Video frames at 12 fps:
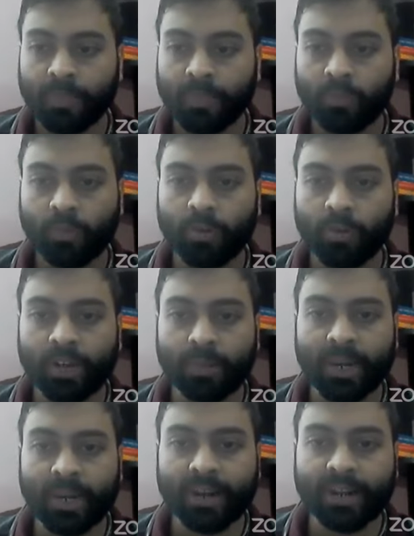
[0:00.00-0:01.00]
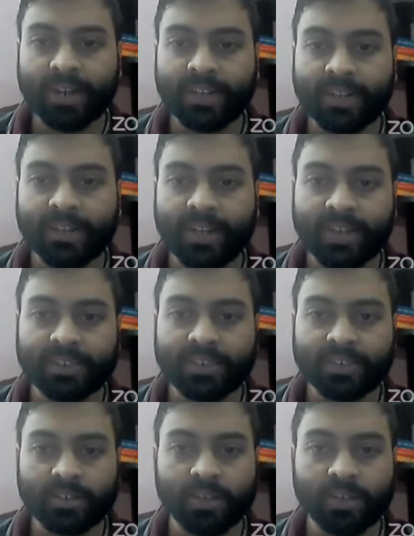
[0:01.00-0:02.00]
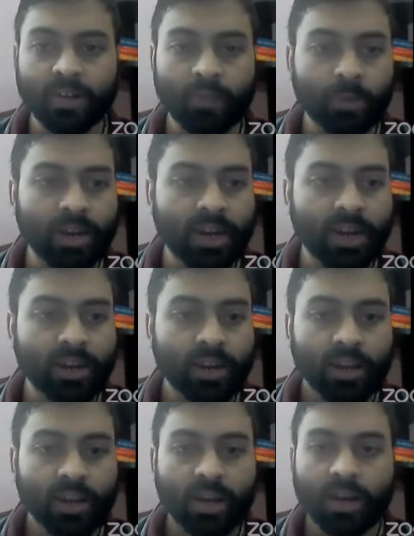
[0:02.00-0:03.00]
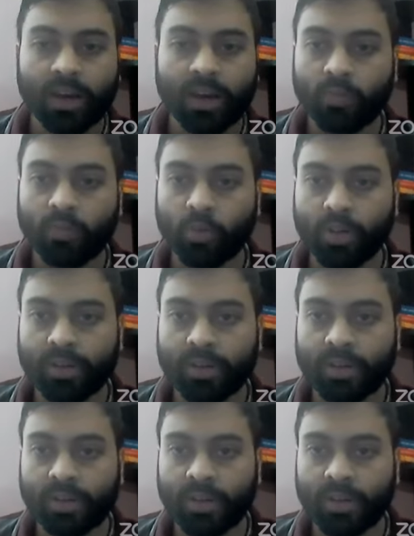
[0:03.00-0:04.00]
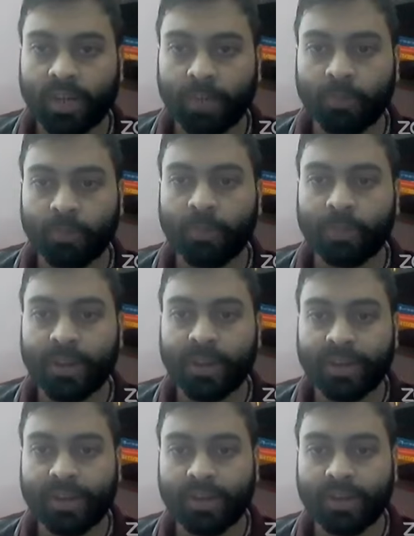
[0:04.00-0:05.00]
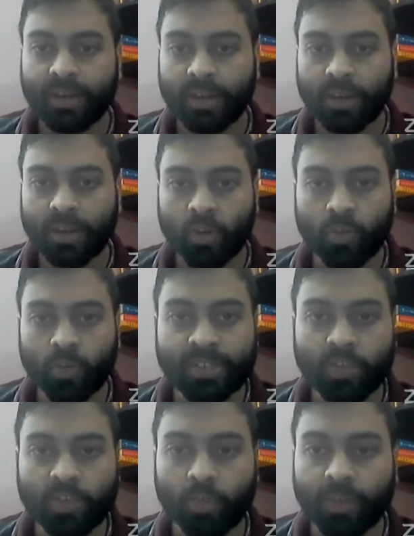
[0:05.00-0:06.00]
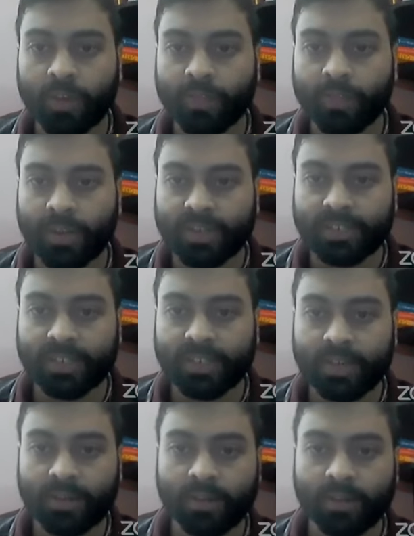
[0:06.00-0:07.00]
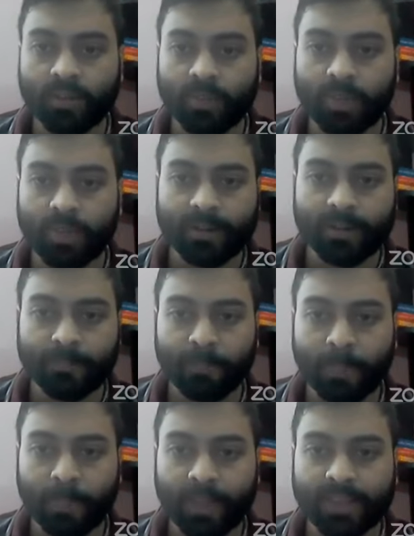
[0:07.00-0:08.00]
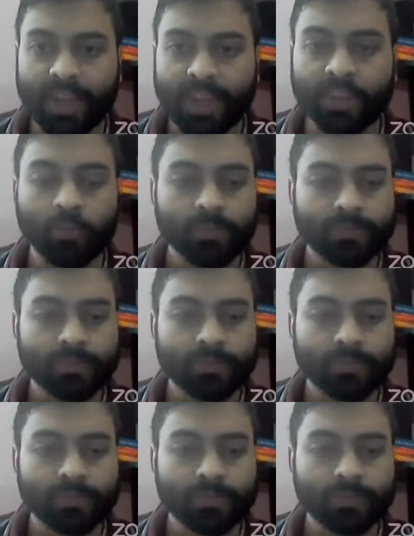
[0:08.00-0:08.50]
We would connect in the next webinar. Would keep you updated on what is the topic of the next webinar. Thank you.